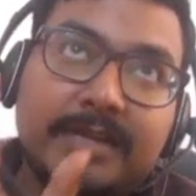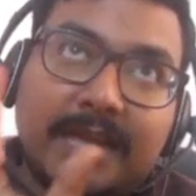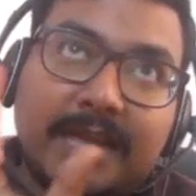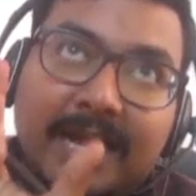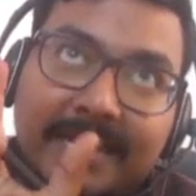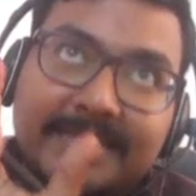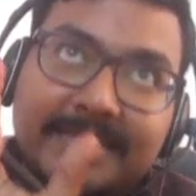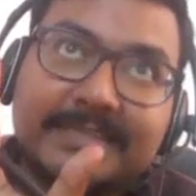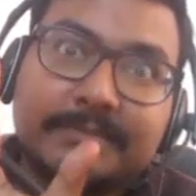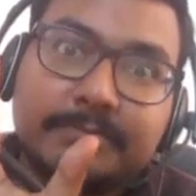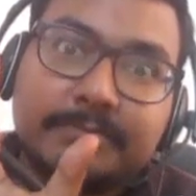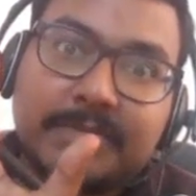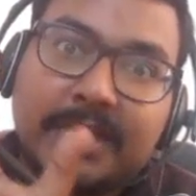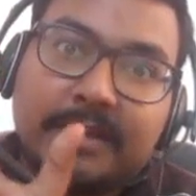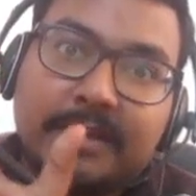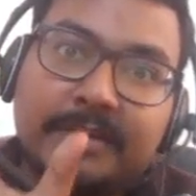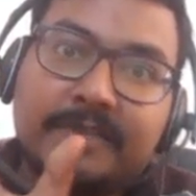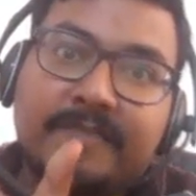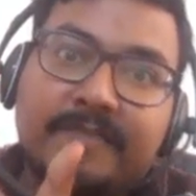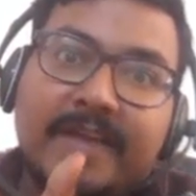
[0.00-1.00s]
item,
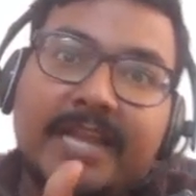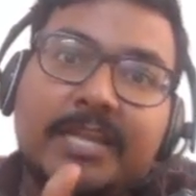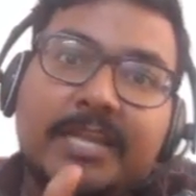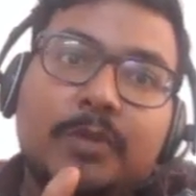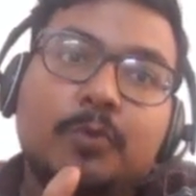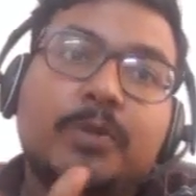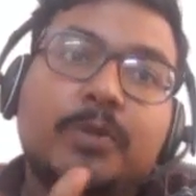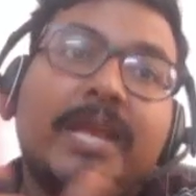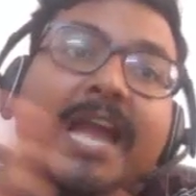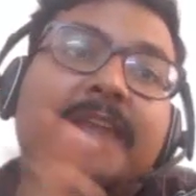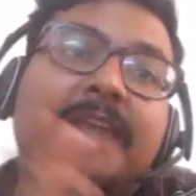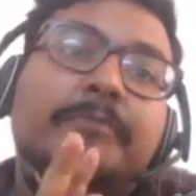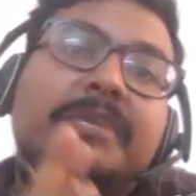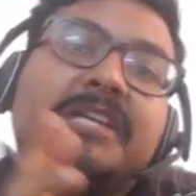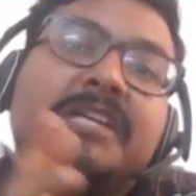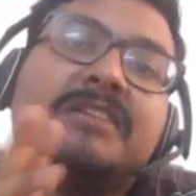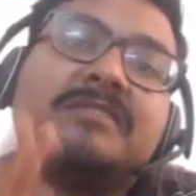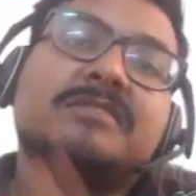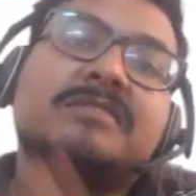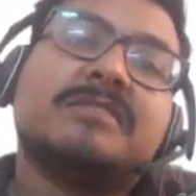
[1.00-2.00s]
current value, can be
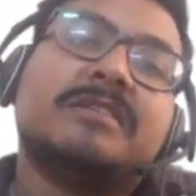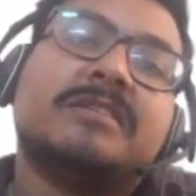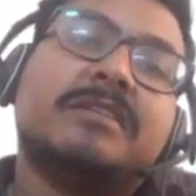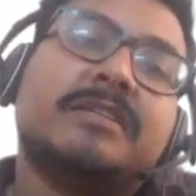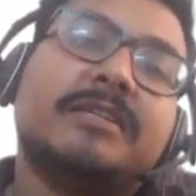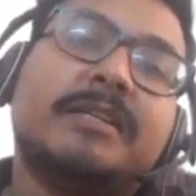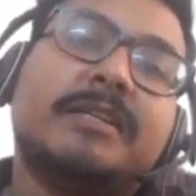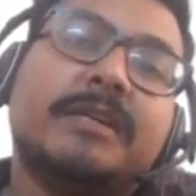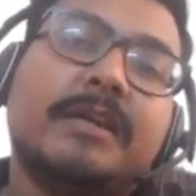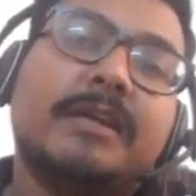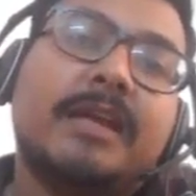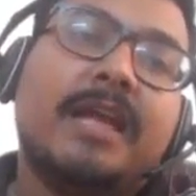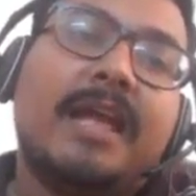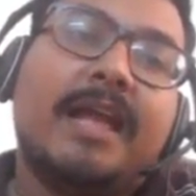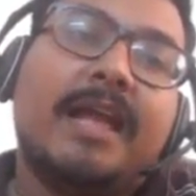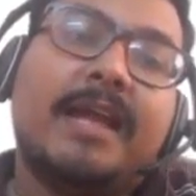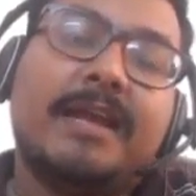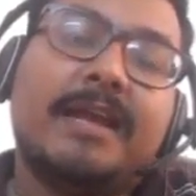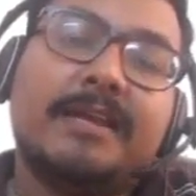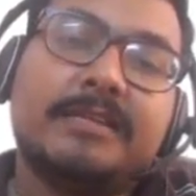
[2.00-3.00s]
considered
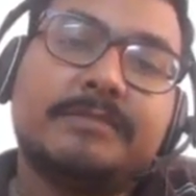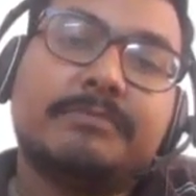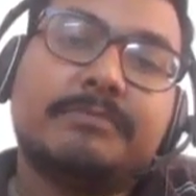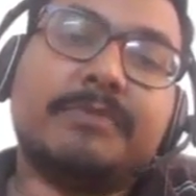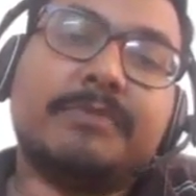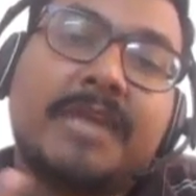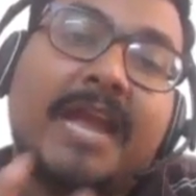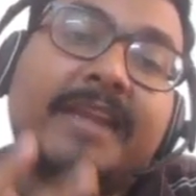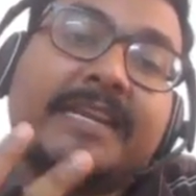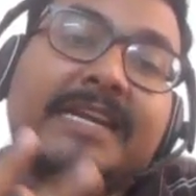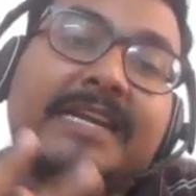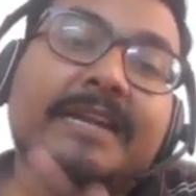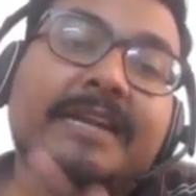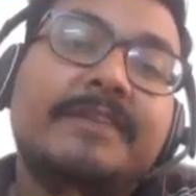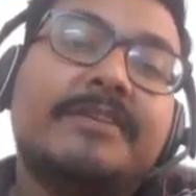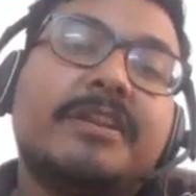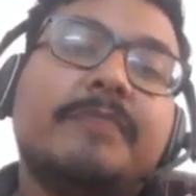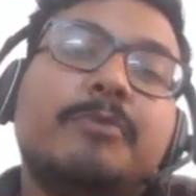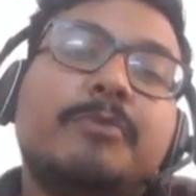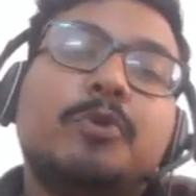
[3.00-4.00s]
as can
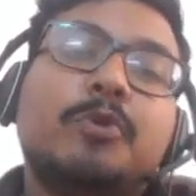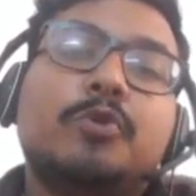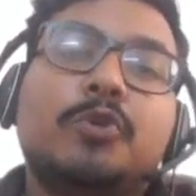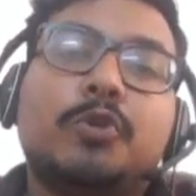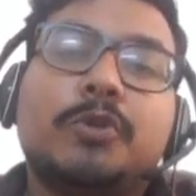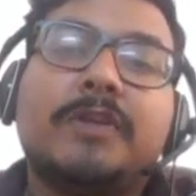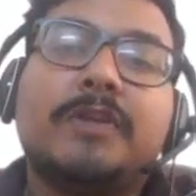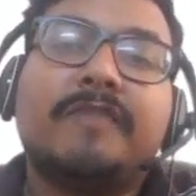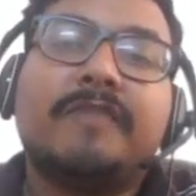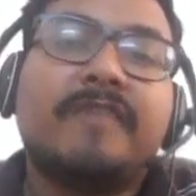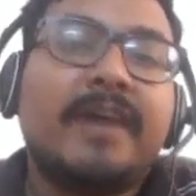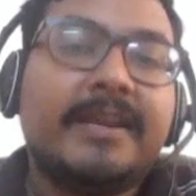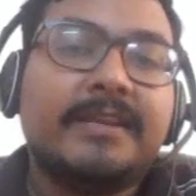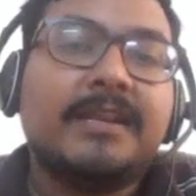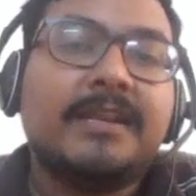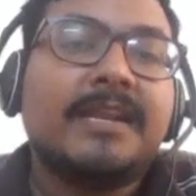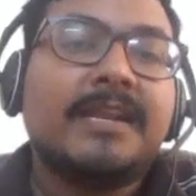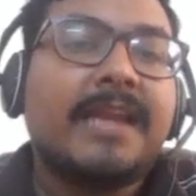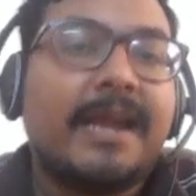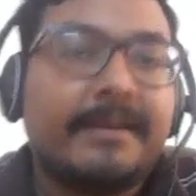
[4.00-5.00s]
contribute to the final
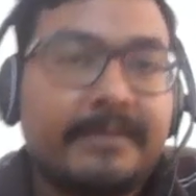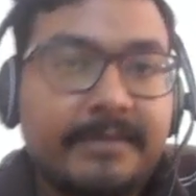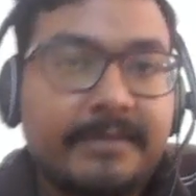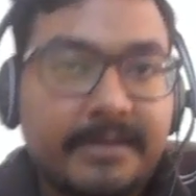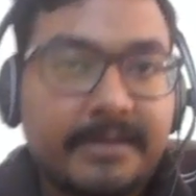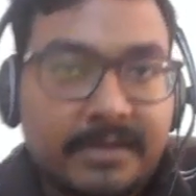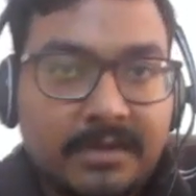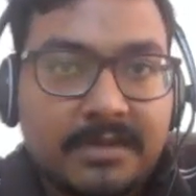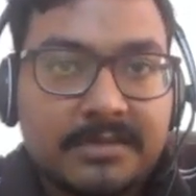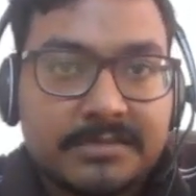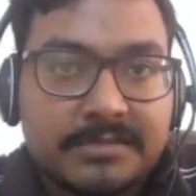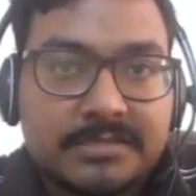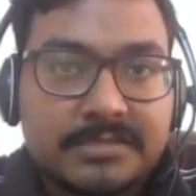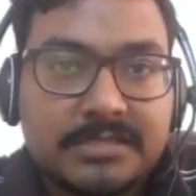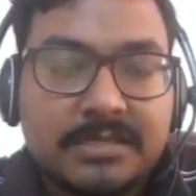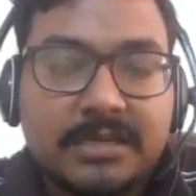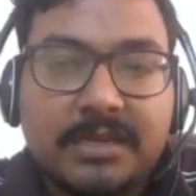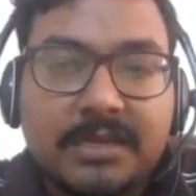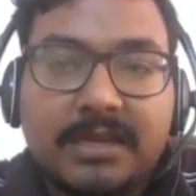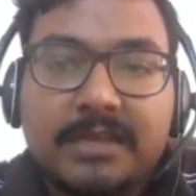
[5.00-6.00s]
candidate list,
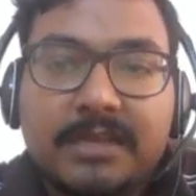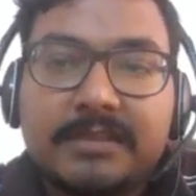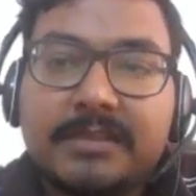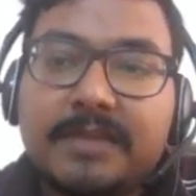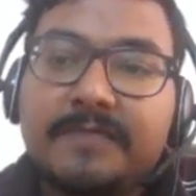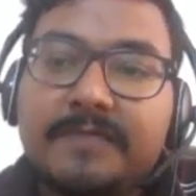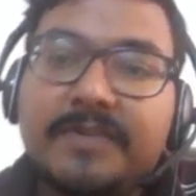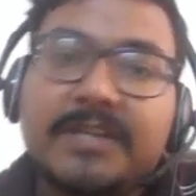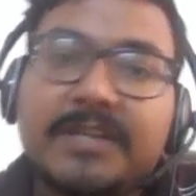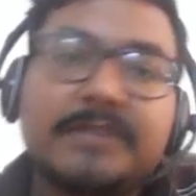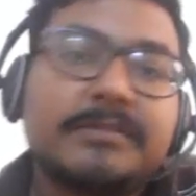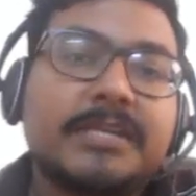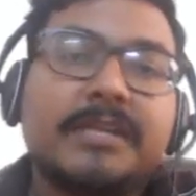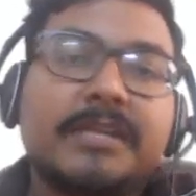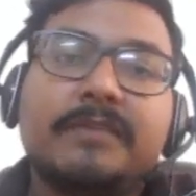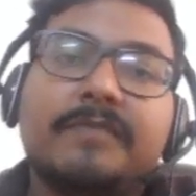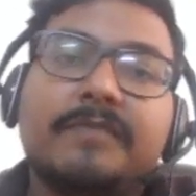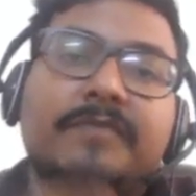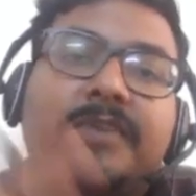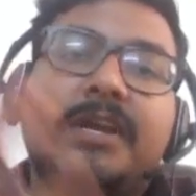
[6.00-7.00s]
then we are
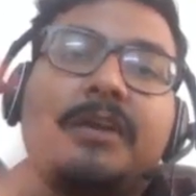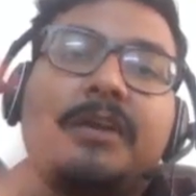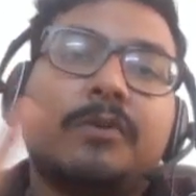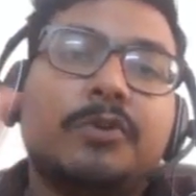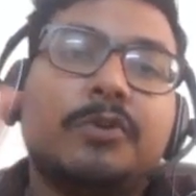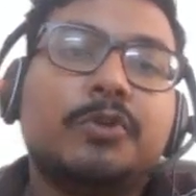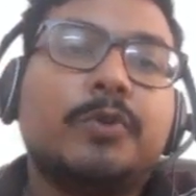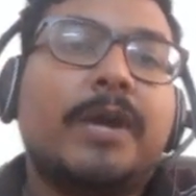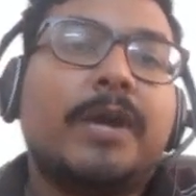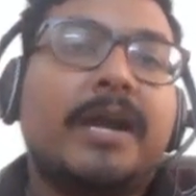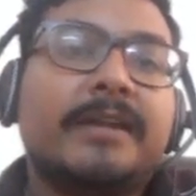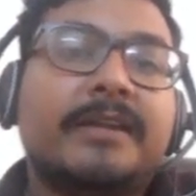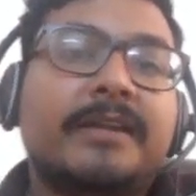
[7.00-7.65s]
saying we are going to add it.